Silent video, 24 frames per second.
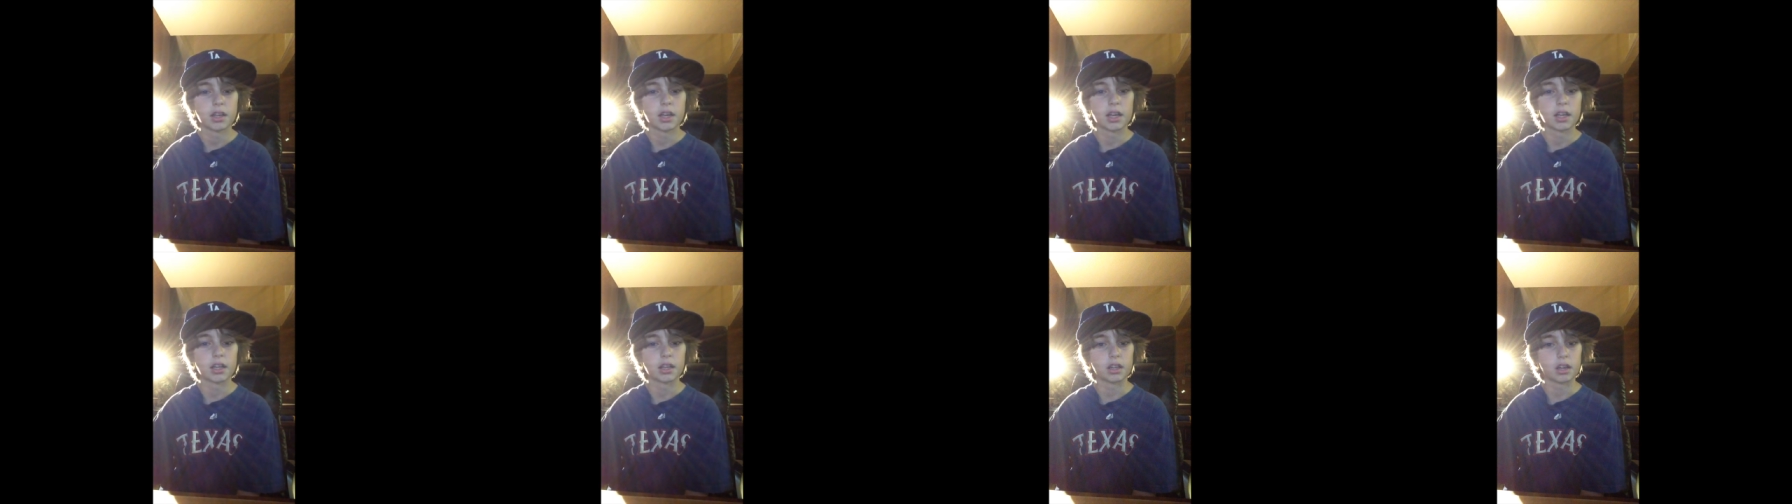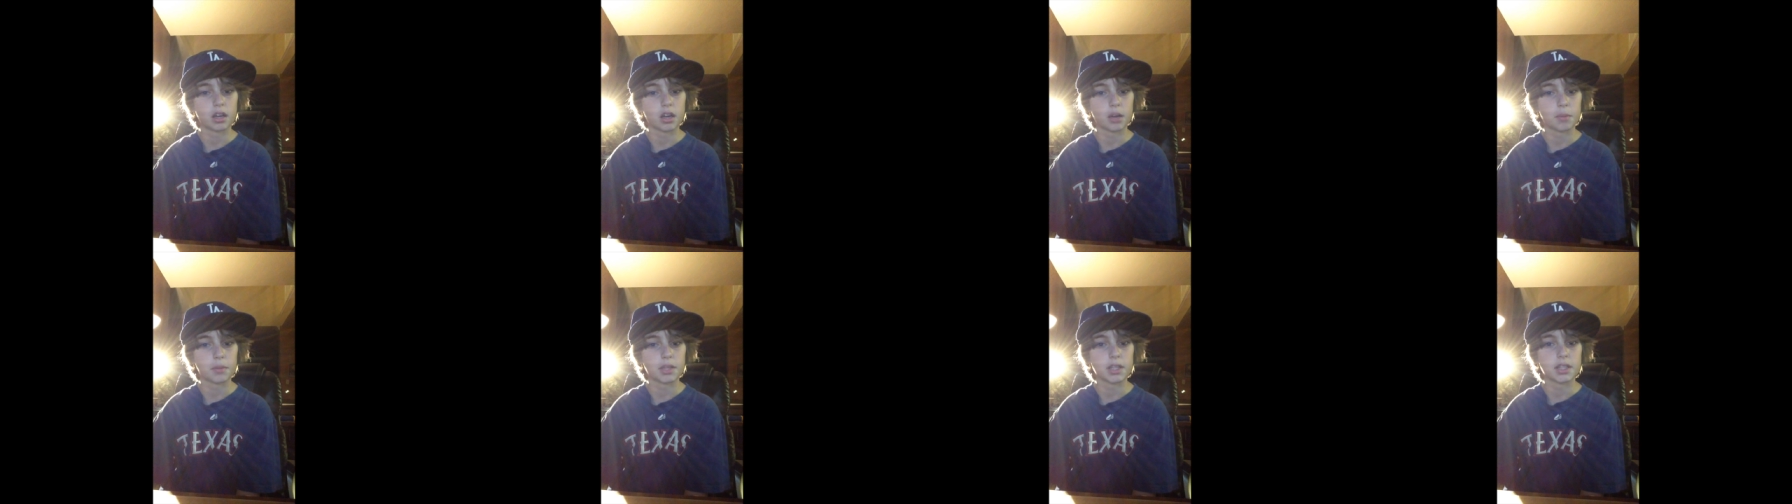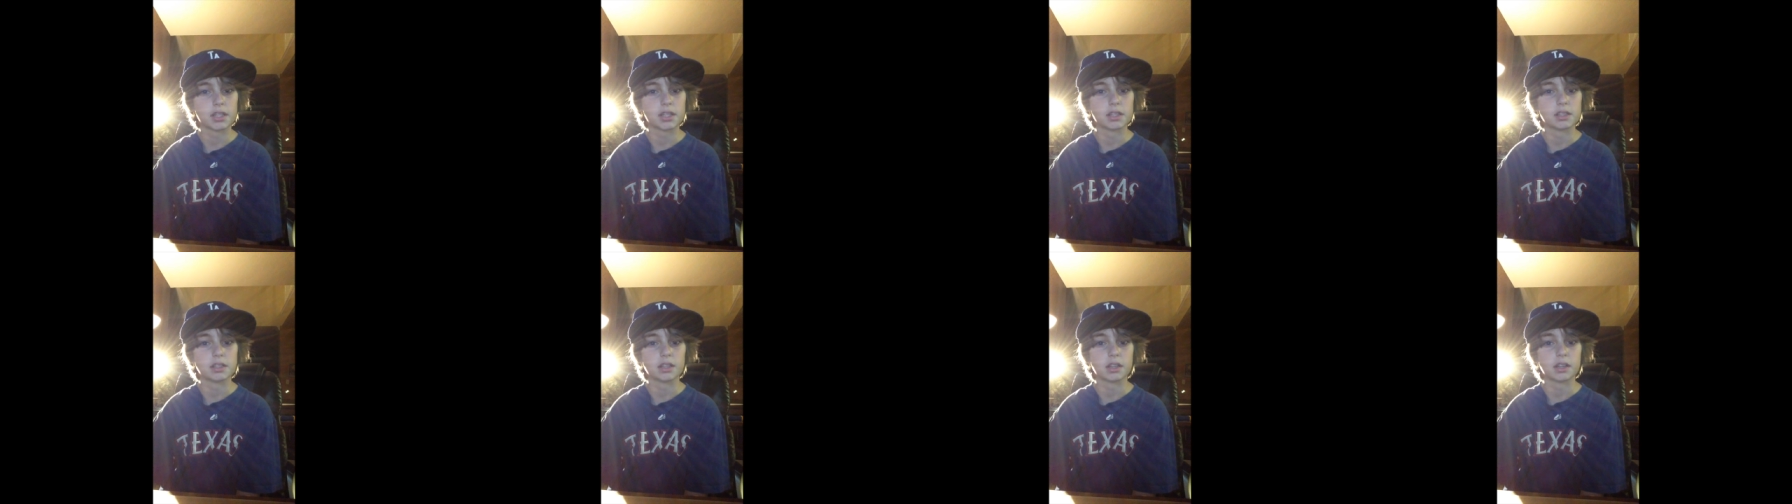And to come
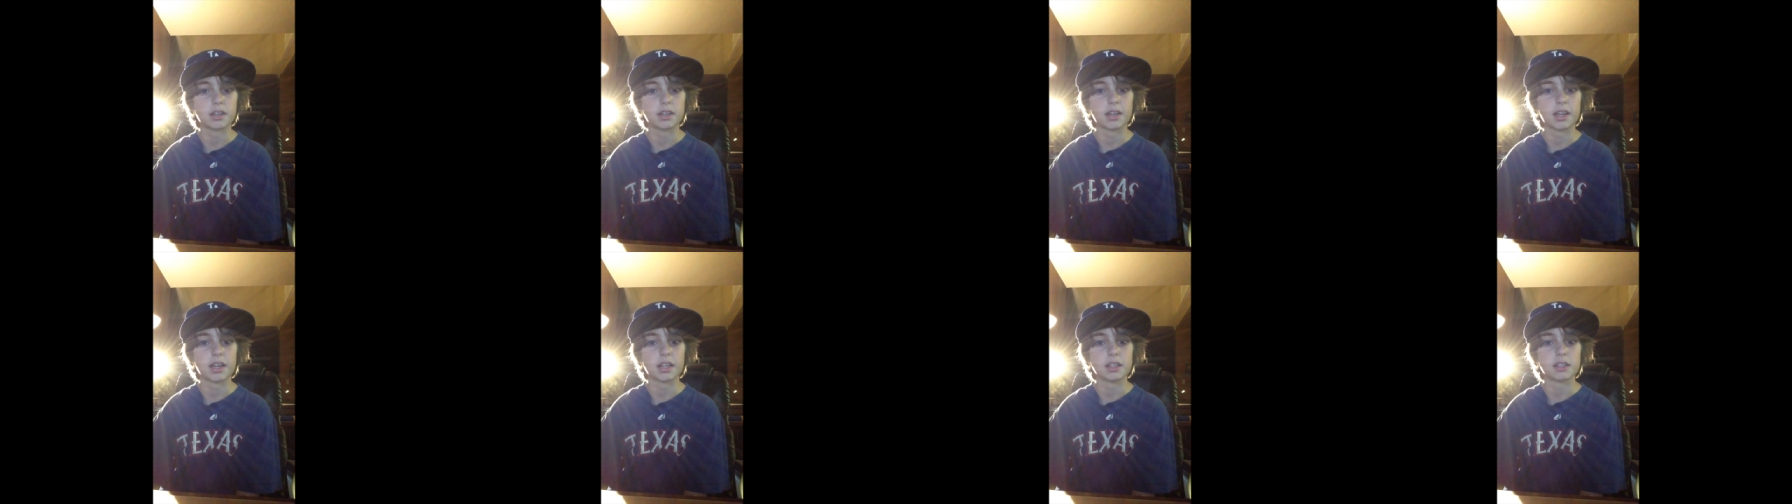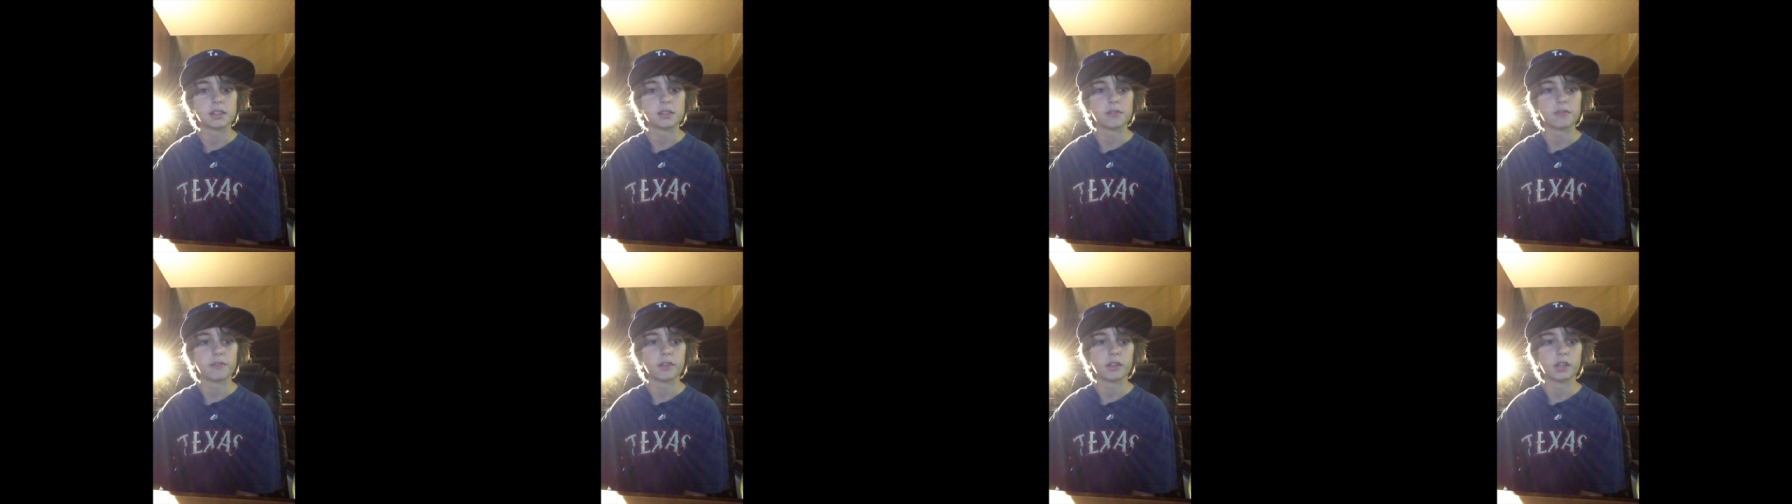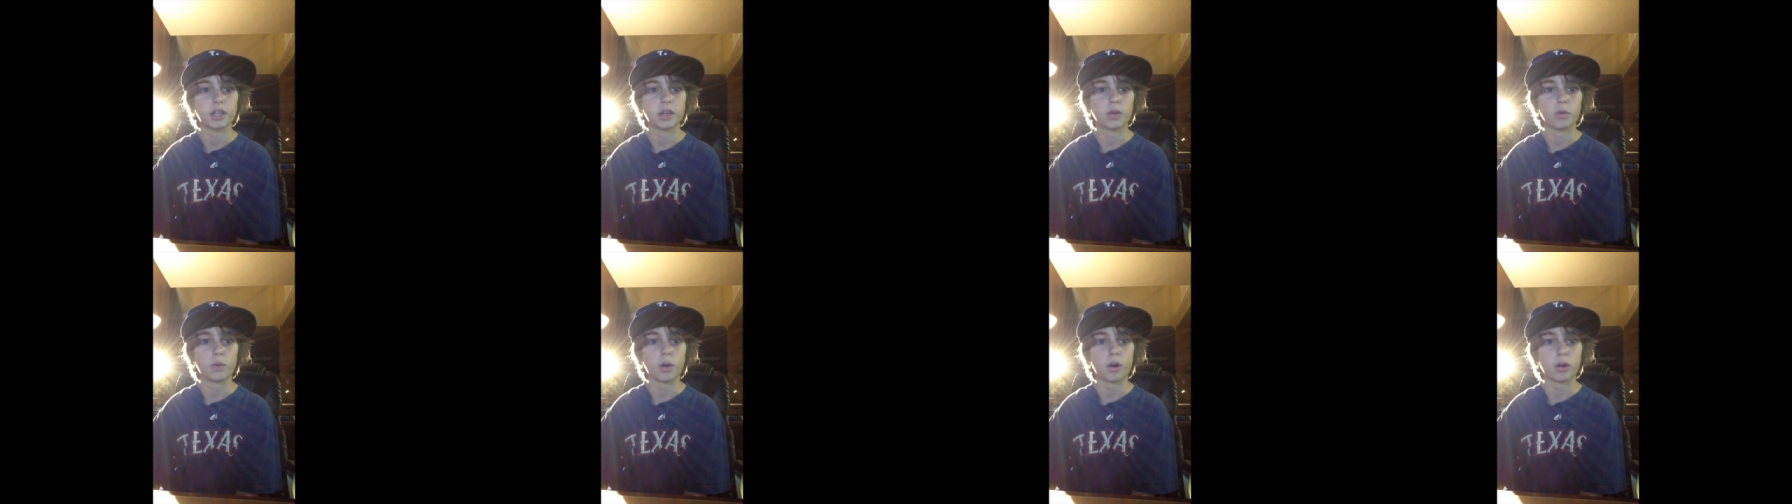into Sundance
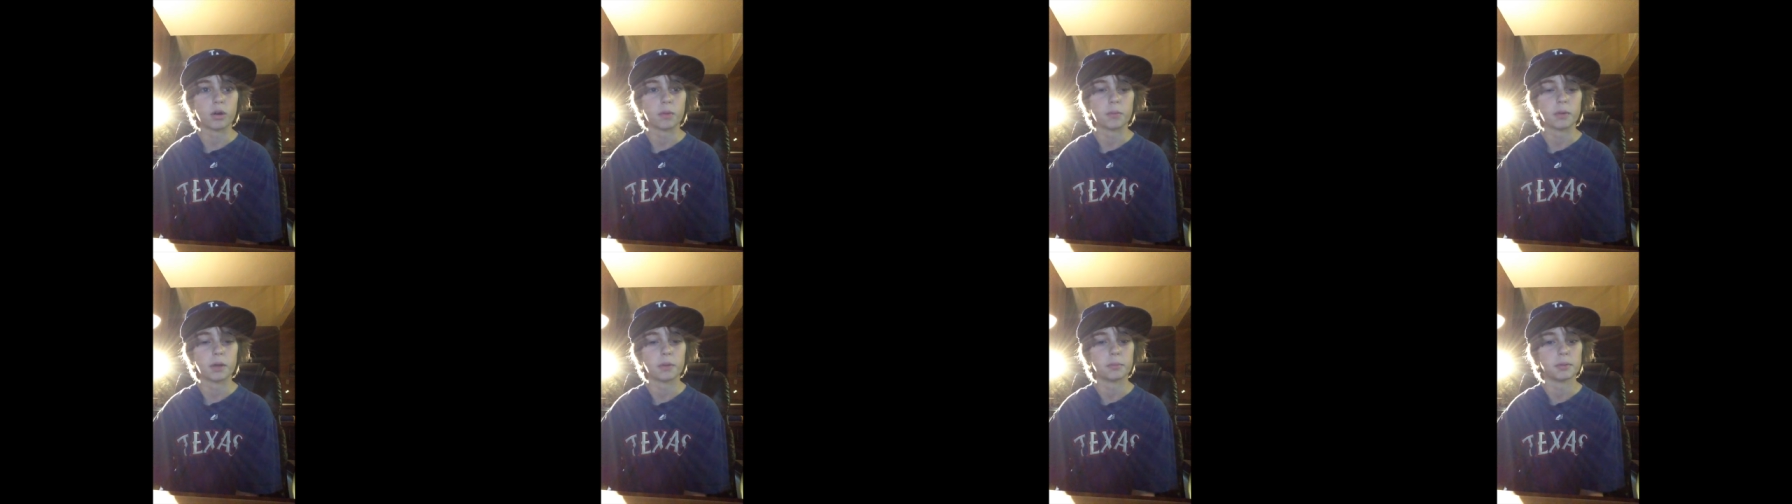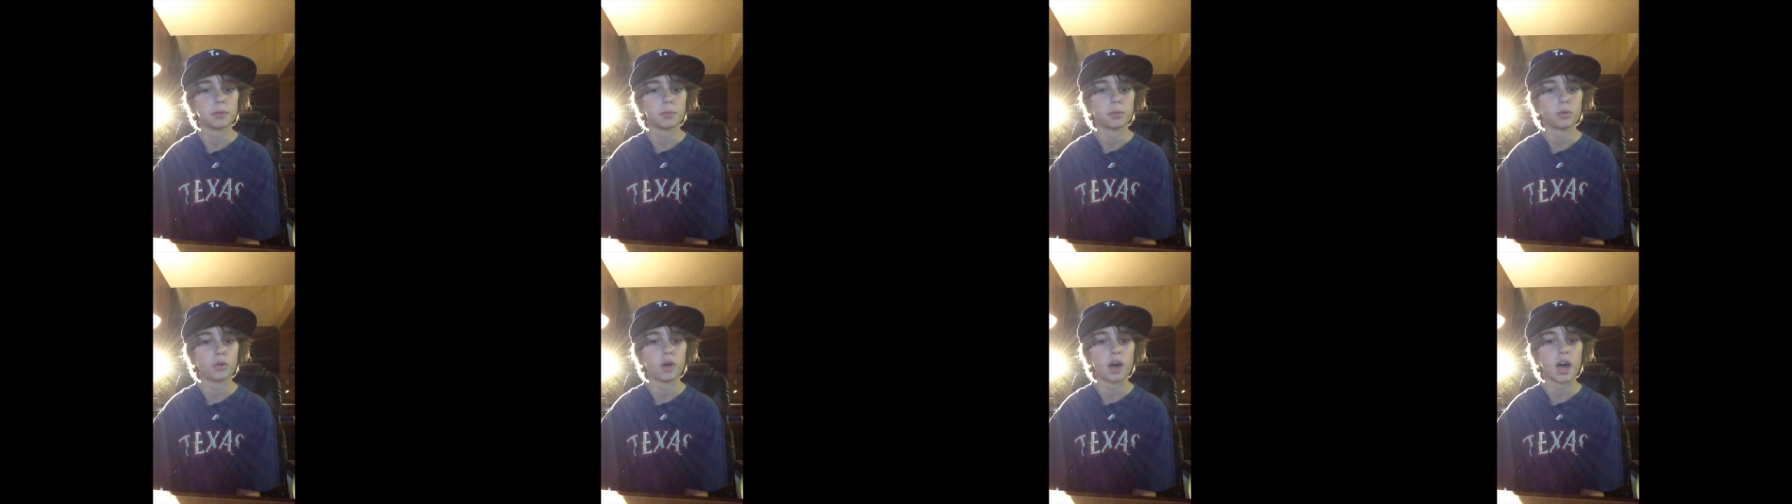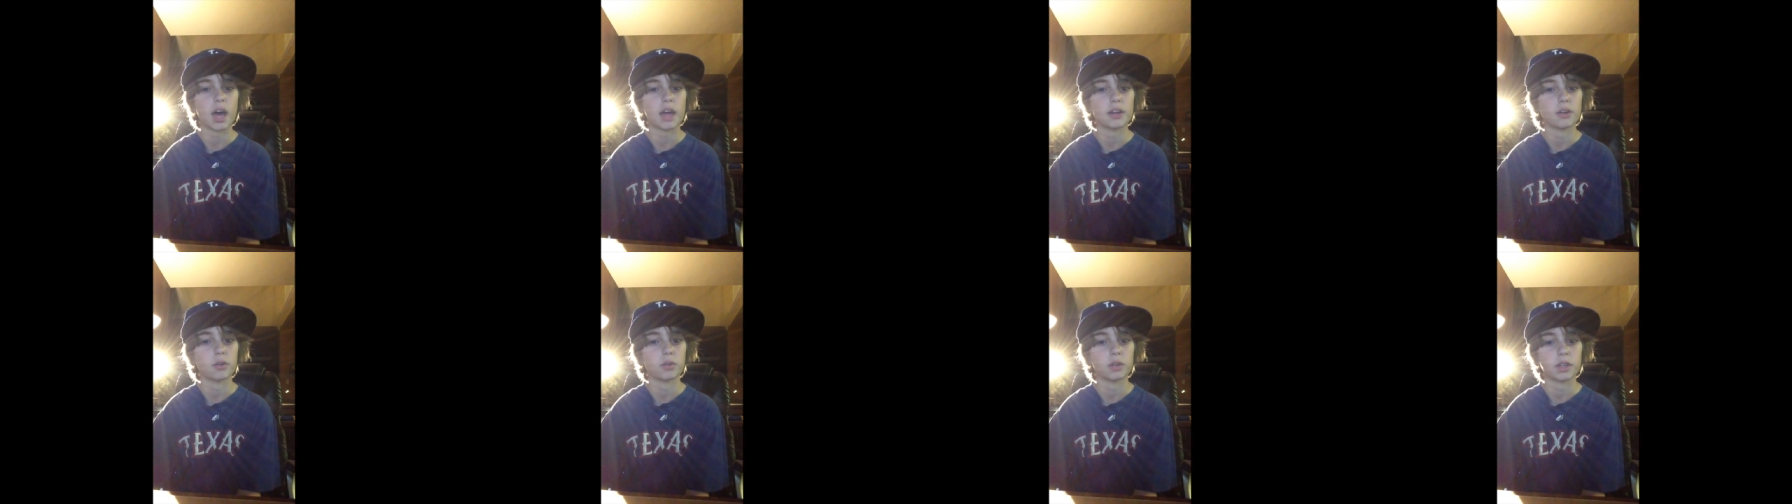feeling welcomed by people
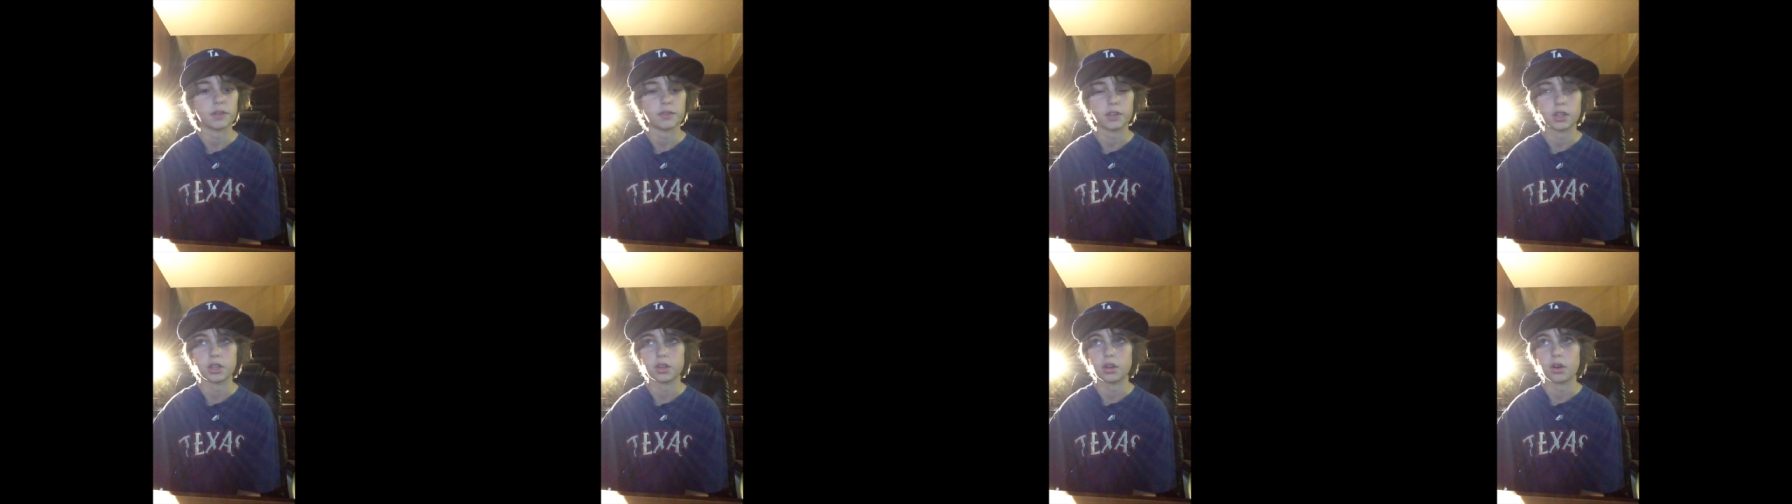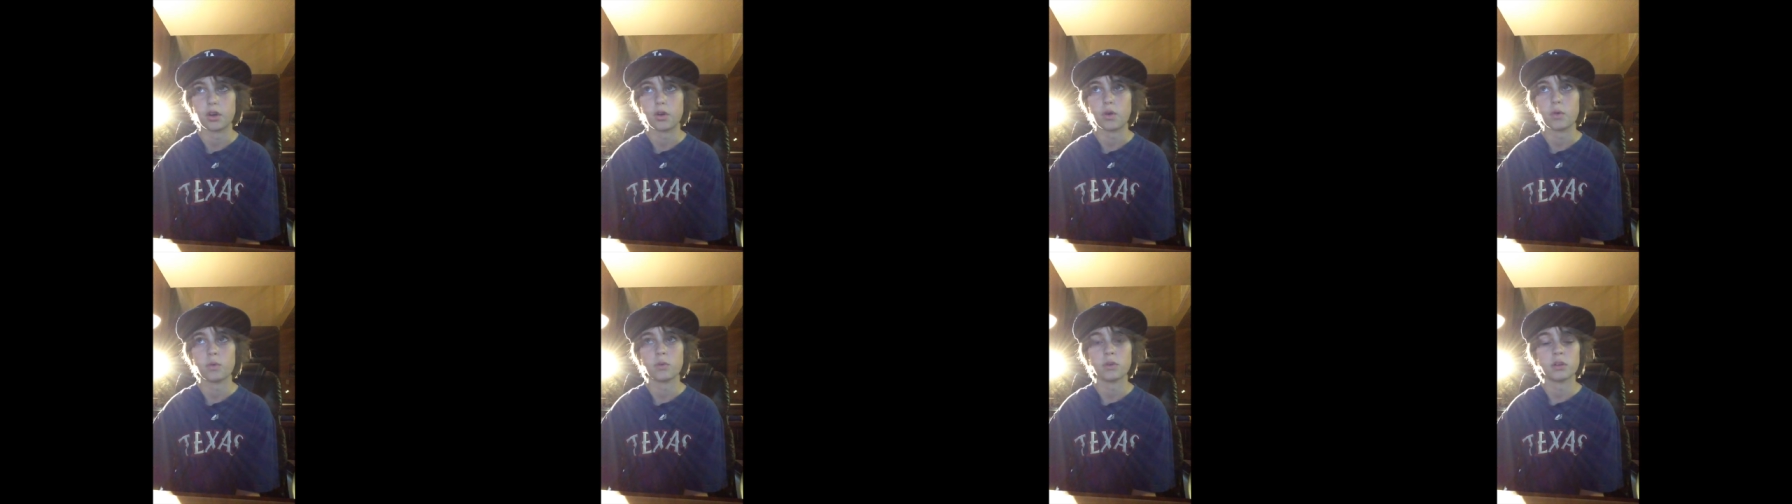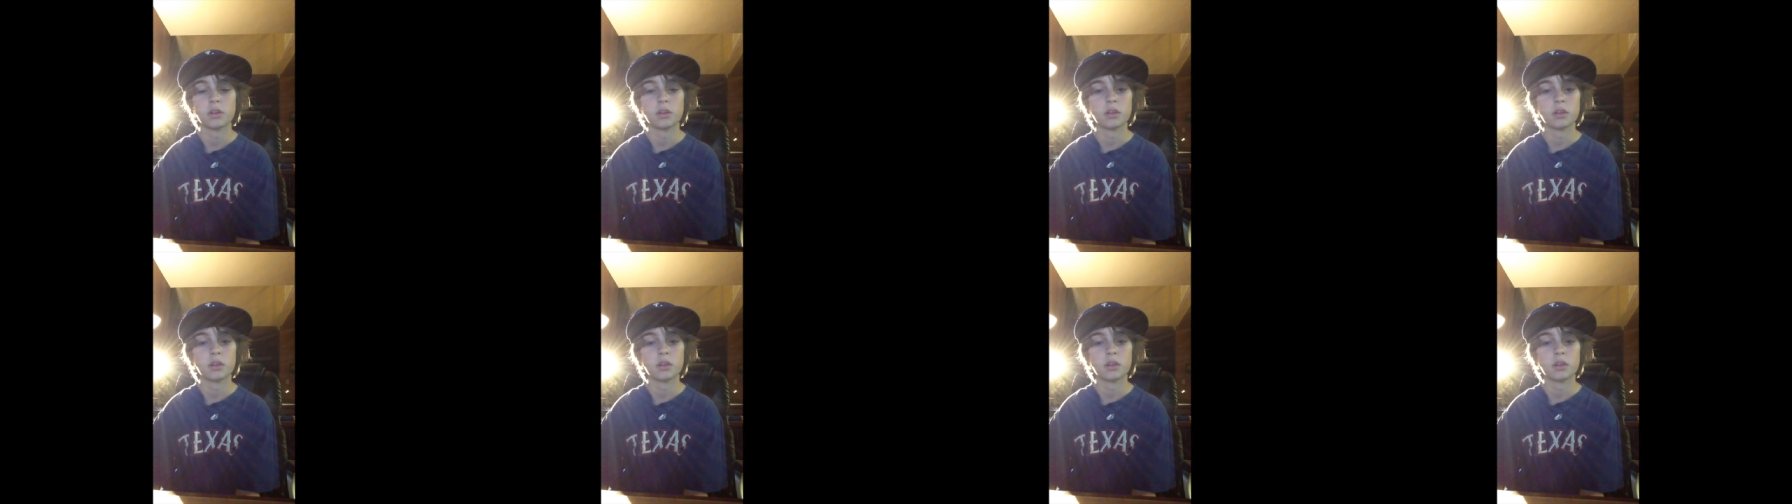I don't even know